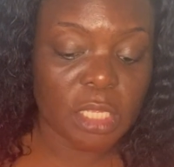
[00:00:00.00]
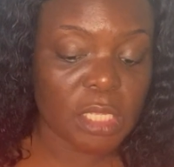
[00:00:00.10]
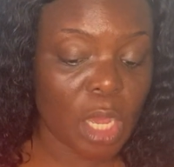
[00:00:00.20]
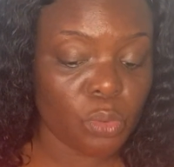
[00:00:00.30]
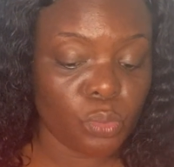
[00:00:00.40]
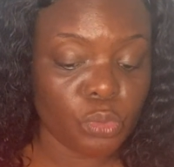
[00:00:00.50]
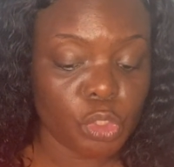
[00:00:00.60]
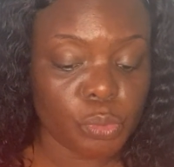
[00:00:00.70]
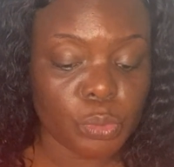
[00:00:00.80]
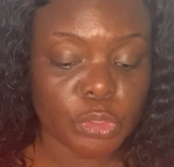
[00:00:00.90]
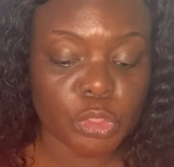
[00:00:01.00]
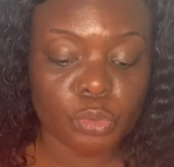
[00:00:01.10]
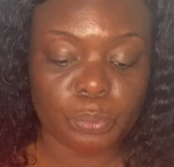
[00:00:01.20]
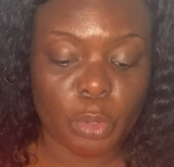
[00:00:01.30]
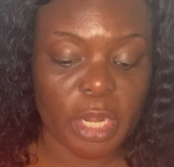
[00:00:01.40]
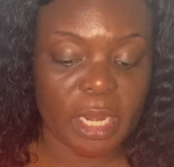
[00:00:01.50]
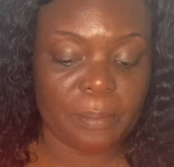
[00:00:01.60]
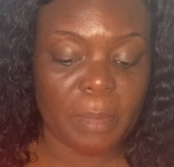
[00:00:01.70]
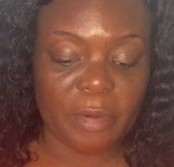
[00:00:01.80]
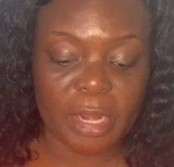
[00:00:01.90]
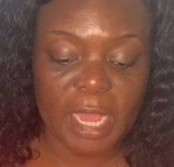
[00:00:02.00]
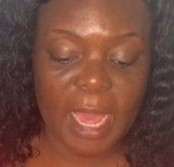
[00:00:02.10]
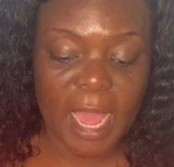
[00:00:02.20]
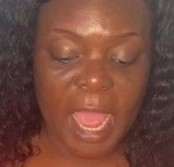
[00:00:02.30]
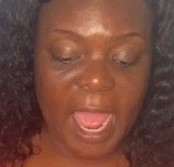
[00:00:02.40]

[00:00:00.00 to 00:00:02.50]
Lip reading: Yahoo News, Good Morning America,